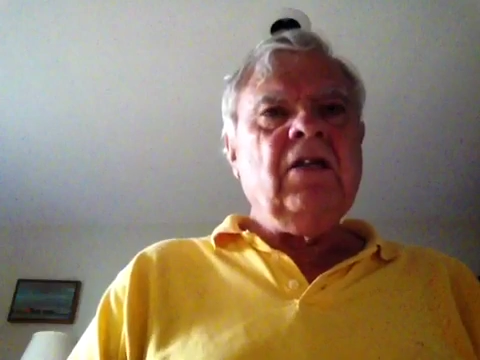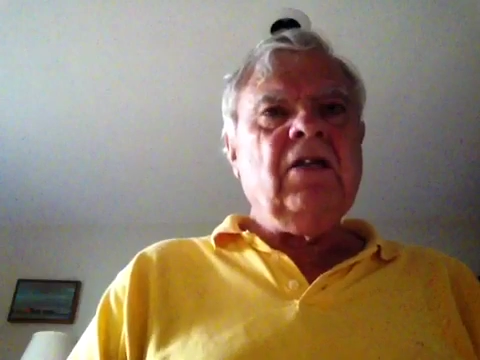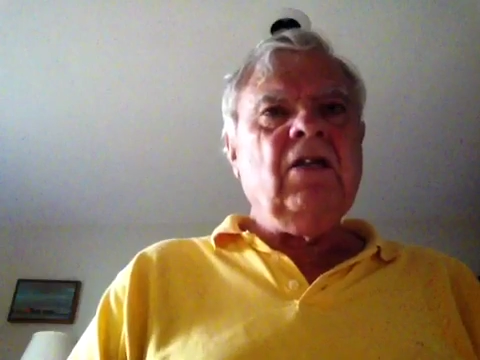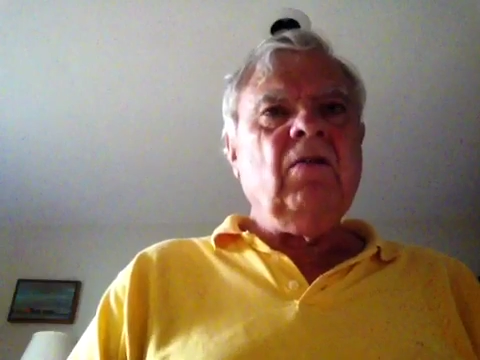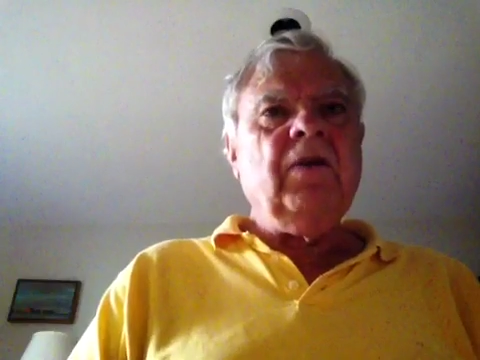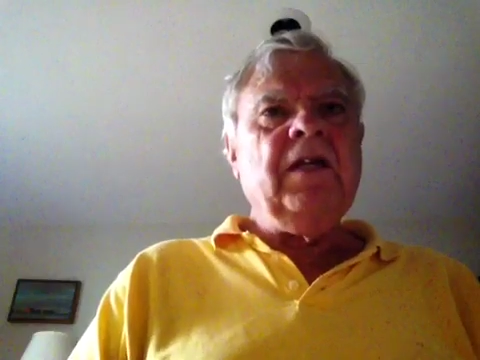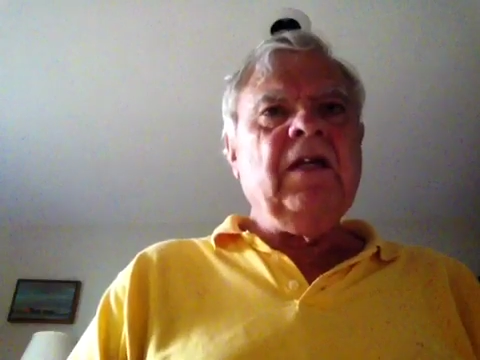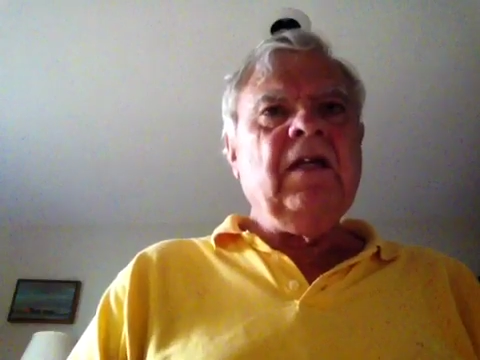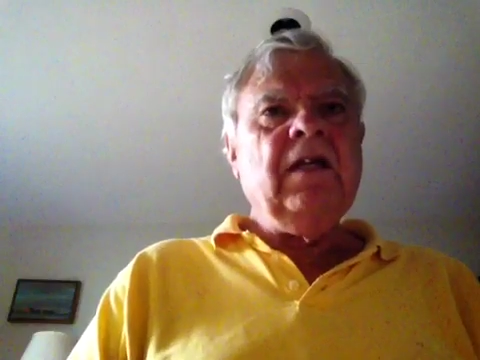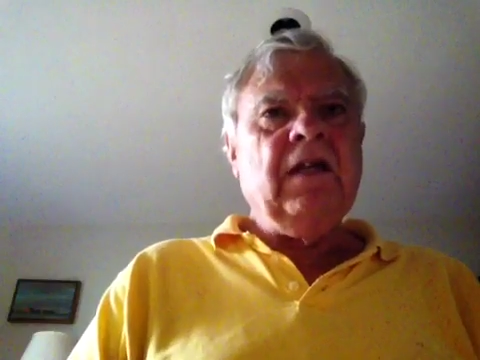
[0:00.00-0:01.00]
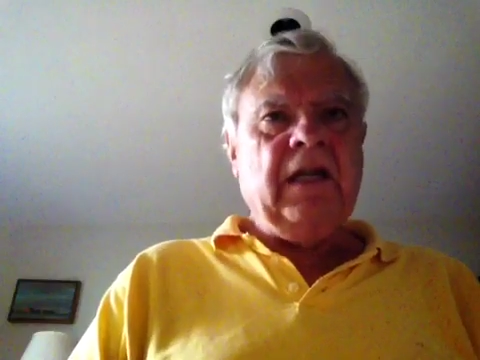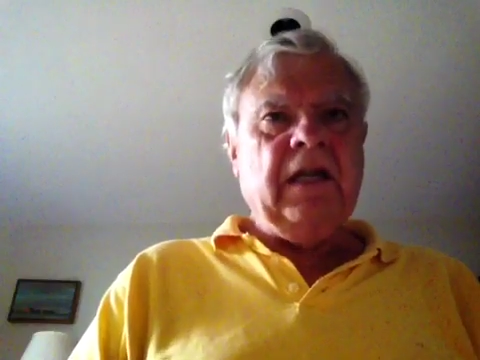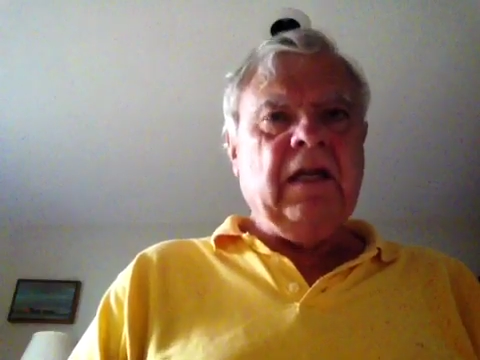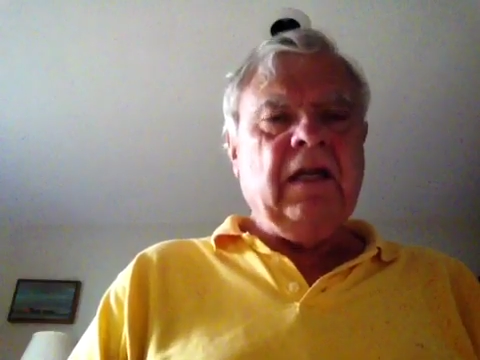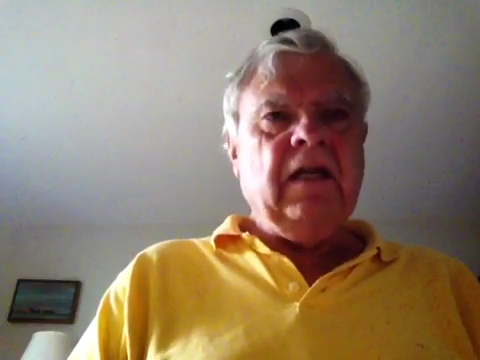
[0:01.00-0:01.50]
Do we
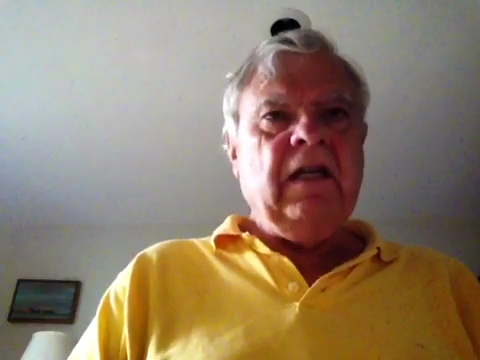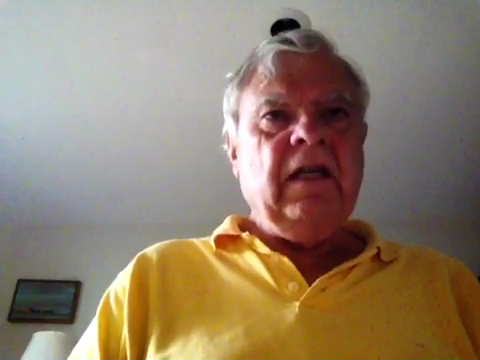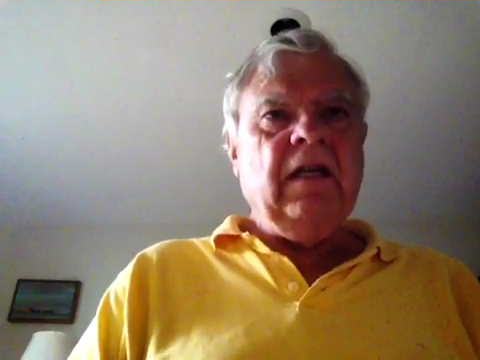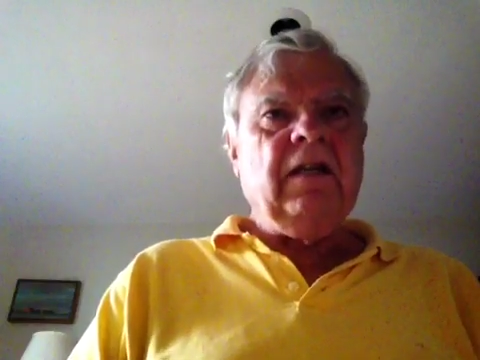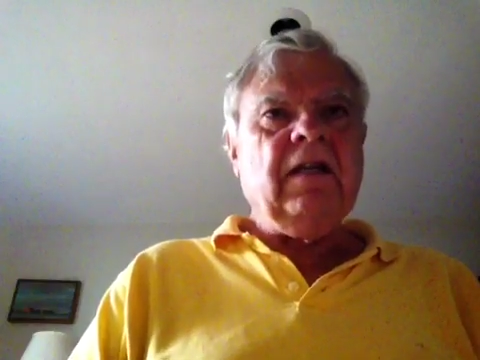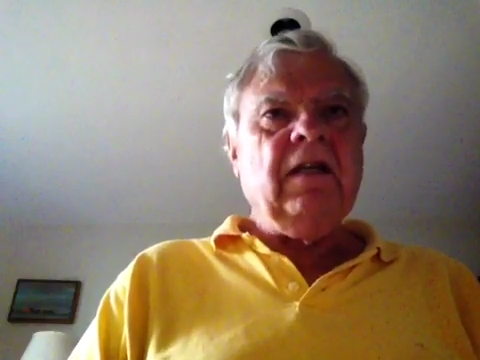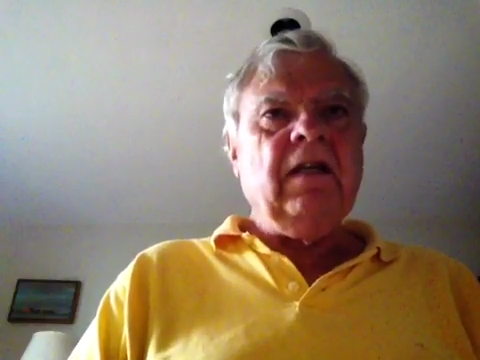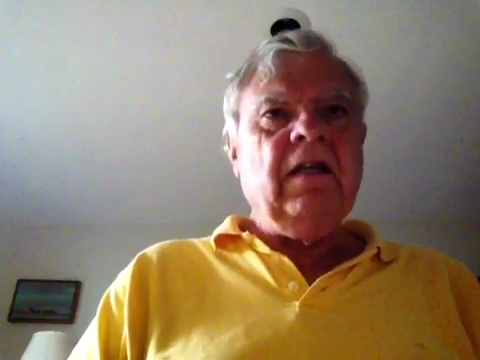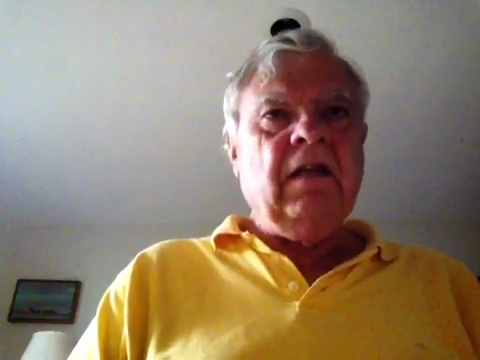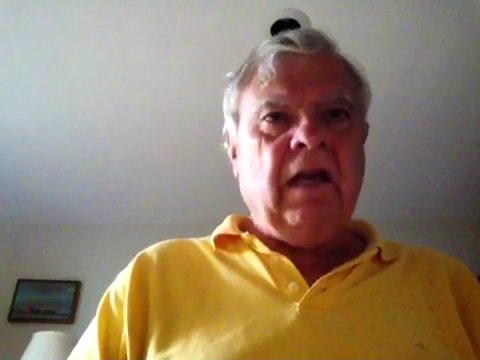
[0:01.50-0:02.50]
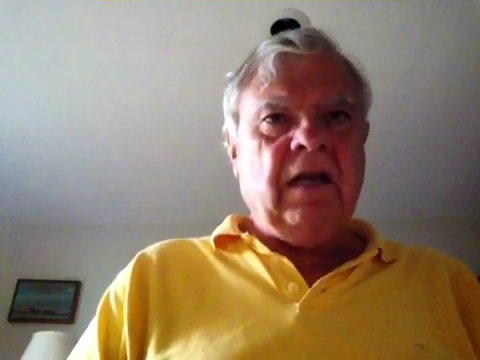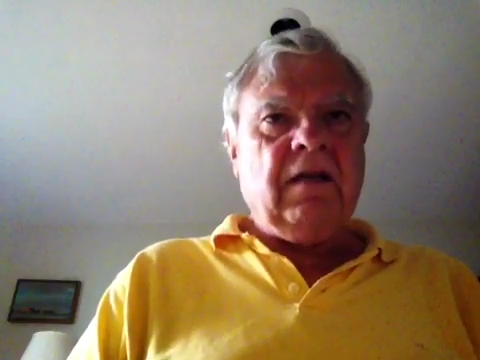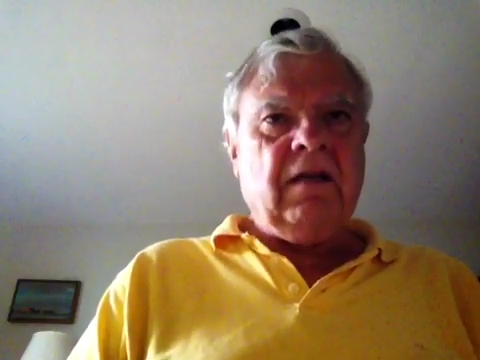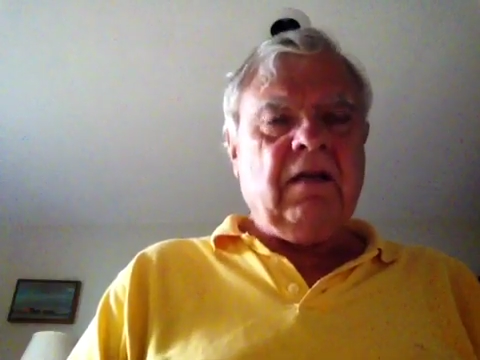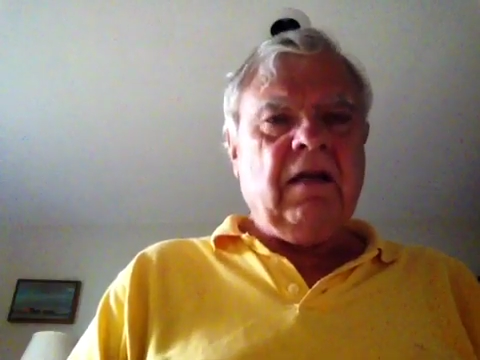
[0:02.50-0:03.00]
need it? Is it
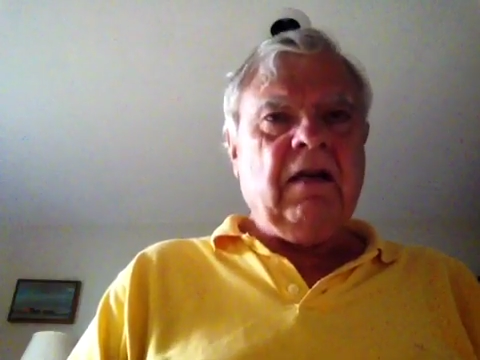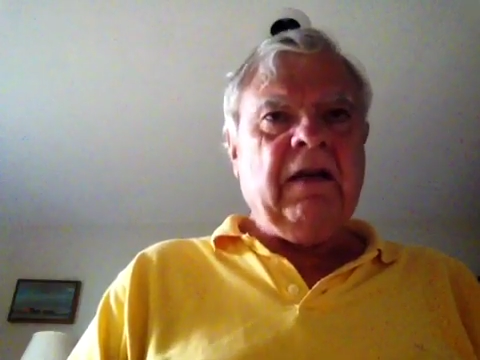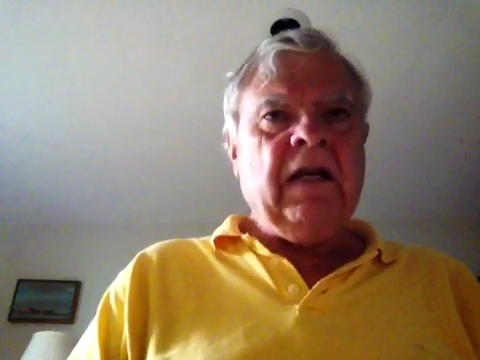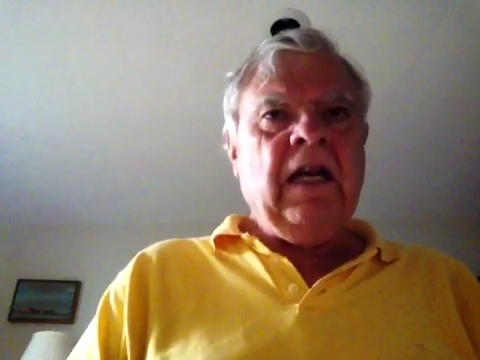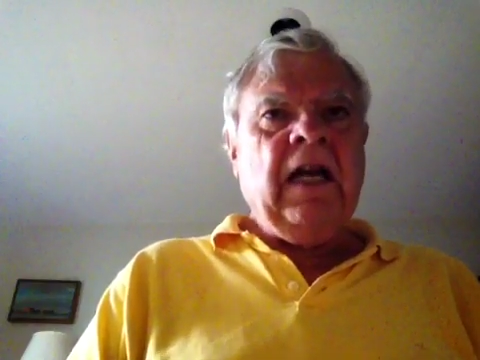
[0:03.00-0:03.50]
necessary?